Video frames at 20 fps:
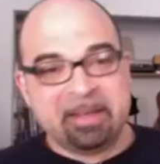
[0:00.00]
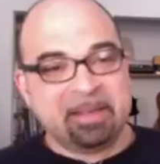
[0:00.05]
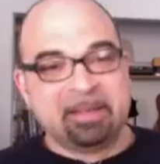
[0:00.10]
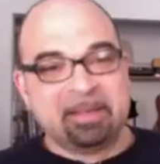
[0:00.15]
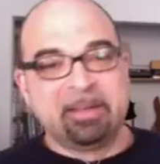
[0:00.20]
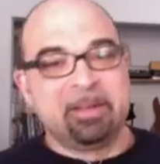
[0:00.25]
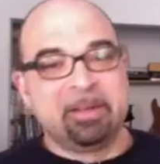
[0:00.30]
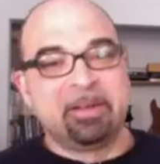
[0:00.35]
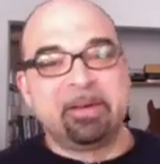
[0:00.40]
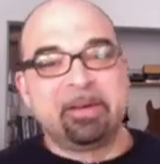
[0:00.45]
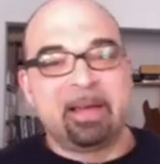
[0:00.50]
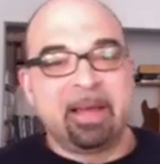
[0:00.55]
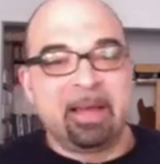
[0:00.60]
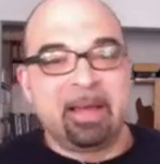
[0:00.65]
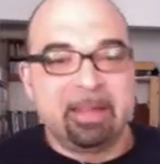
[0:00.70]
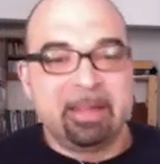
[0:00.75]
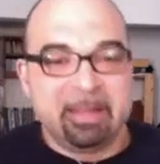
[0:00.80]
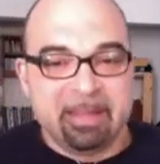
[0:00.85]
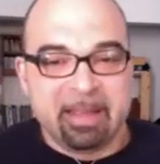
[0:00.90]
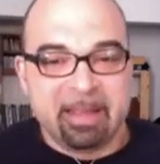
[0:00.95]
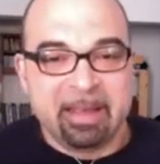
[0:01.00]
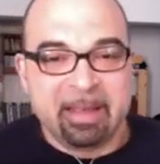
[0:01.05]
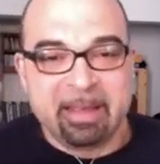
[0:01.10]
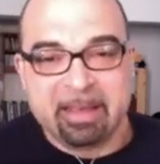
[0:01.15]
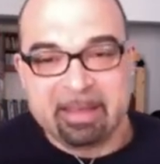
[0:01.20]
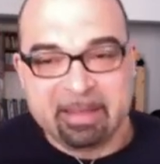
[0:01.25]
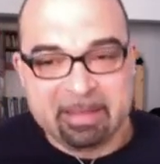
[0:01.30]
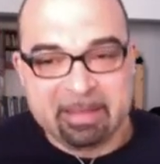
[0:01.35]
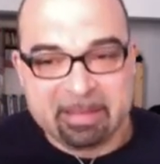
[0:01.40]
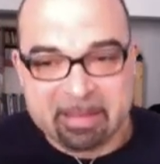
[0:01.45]
I
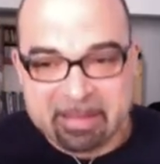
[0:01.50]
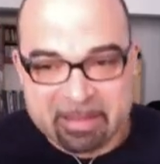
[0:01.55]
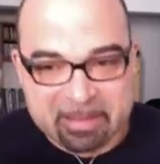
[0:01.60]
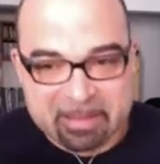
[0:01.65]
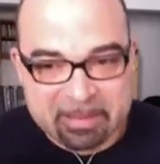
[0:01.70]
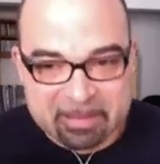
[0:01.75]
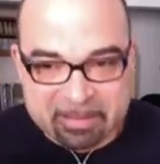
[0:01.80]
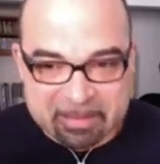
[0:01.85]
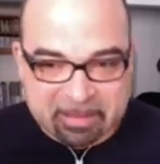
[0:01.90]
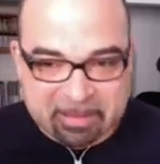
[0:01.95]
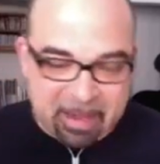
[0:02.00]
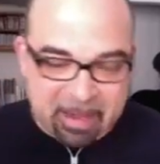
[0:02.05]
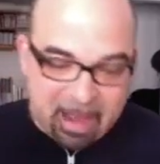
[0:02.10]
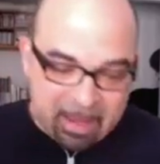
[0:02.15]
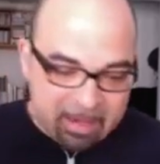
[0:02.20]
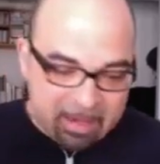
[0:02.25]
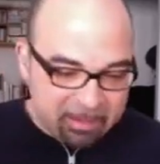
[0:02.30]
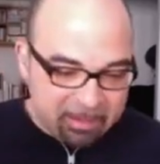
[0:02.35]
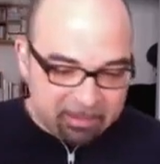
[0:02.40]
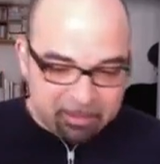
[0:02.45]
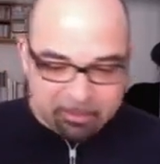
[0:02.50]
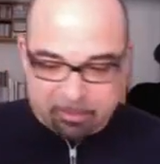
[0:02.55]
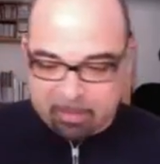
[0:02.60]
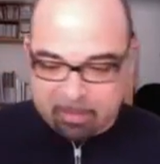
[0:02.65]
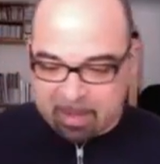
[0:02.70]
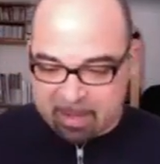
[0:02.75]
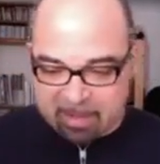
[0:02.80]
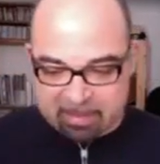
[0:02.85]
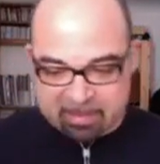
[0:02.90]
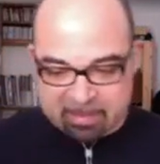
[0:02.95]
had colleagues of
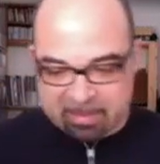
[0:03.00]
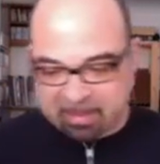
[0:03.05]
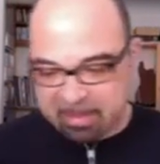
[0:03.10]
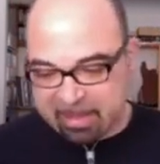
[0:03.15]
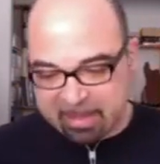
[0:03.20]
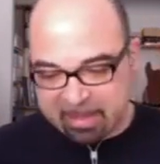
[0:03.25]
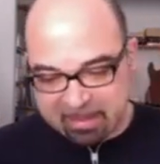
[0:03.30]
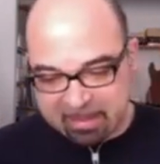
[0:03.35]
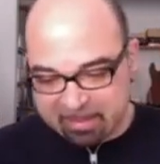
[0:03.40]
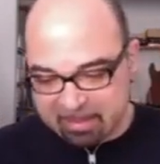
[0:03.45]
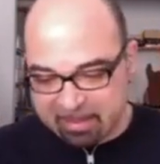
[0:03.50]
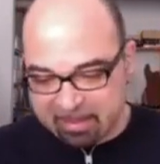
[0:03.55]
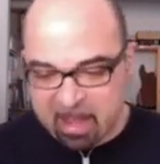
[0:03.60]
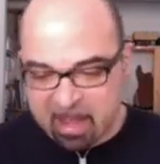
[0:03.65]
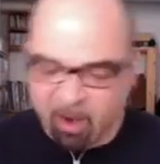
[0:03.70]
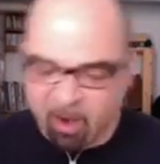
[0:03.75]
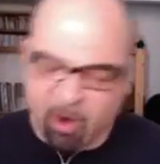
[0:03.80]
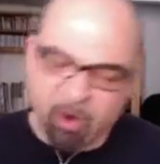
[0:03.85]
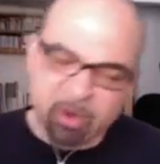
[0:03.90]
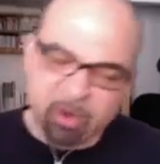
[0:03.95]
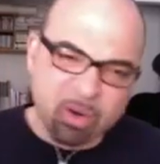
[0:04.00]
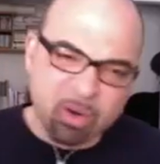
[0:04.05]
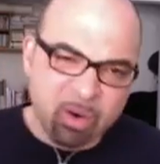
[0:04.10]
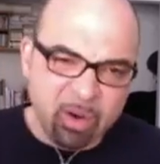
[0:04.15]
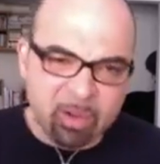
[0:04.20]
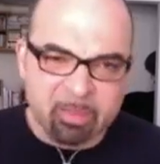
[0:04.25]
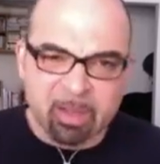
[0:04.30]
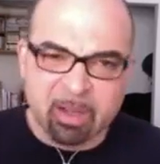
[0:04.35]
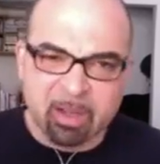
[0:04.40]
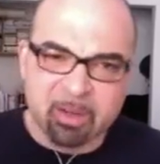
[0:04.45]
mine say, "Oh no,
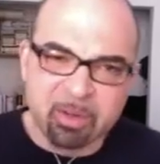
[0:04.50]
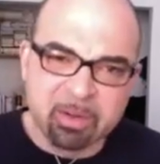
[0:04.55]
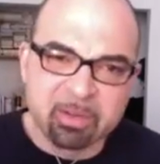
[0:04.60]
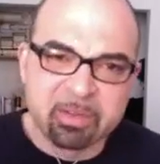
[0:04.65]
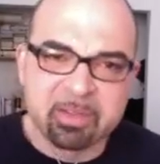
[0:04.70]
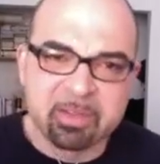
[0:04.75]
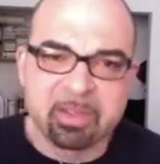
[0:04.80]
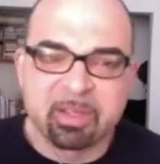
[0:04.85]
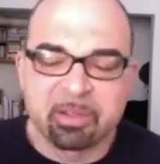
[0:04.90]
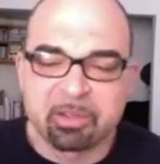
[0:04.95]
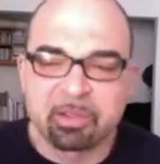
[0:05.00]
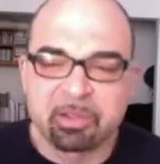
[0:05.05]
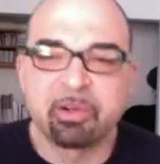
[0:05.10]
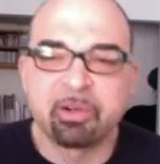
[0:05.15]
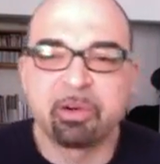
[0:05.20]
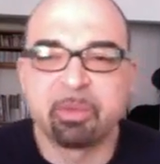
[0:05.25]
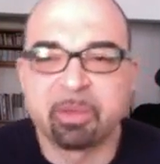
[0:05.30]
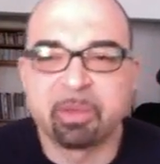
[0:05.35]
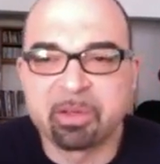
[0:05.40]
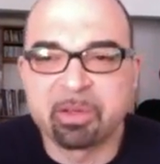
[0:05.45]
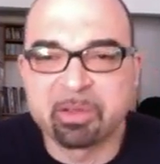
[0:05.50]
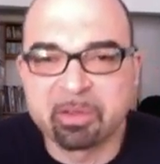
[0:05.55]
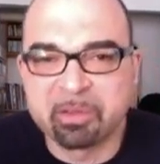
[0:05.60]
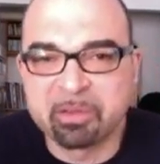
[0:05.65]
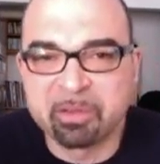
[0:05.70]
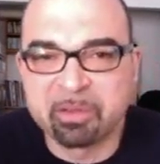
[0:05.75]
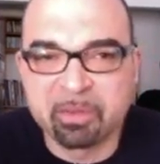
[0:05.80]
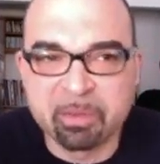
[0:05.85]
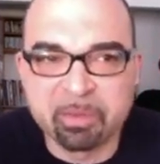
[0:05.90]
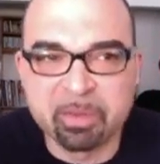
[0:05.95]
I'm not going to see the show because
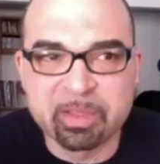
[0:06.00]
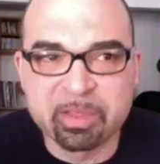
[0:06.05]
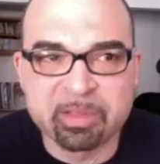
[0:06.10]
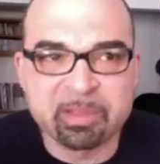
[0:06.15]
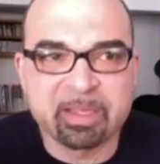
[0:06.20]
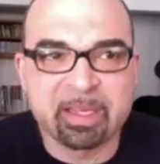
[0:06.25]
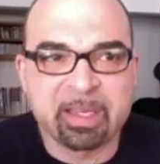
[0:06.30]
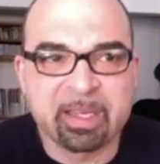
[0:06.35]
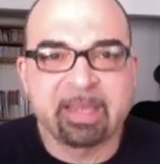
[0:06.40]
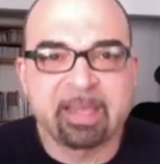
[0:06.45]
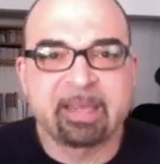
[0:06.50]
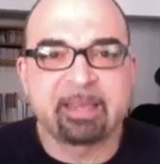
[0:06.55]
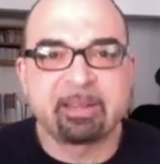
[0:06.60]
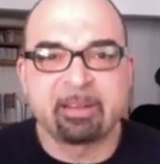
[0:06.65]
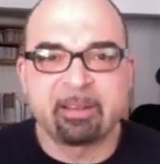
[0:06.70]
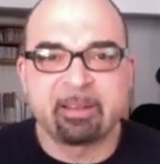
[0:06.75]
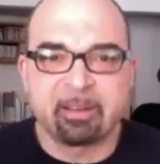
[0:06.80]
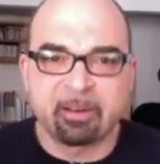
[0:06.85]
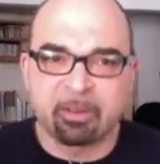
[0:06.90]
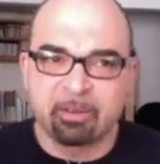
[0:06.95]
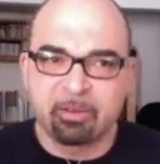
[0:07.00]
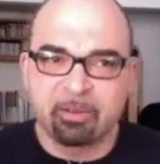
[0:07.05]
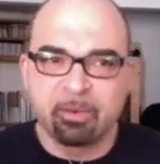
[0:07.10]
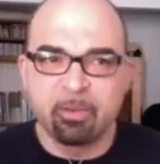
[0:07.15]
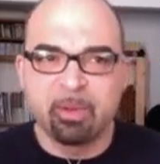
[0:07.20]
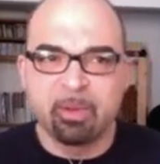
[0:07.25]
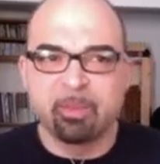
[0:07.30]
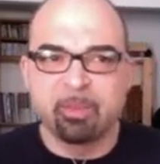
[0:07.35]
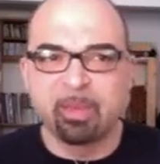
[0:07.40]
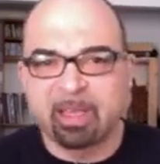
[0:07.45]
it's too risque and there are two
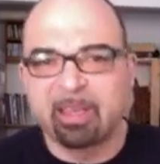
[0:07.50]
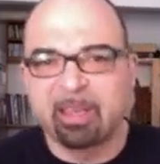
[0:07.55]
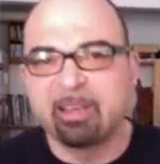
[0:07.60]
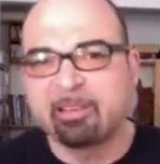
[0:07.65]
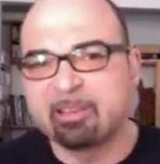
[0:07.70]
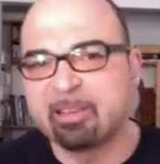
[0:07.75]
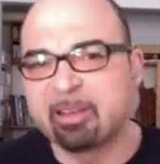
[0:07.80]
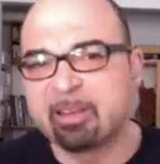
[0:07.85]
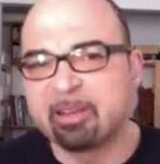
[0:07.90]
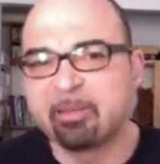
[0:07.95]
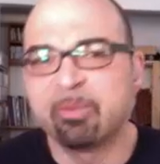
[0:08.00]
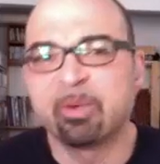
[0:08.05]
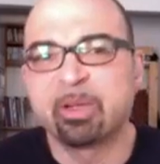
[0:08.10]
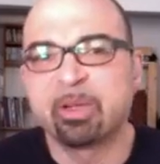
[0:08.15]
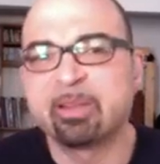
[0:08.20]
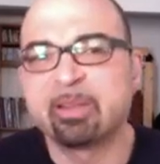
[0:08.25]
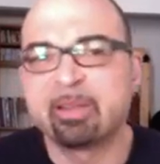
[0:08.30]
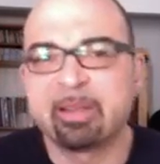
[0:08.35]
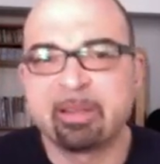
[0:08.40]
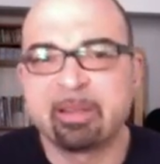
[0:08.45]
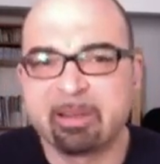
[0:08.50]
women kissing and whatnot."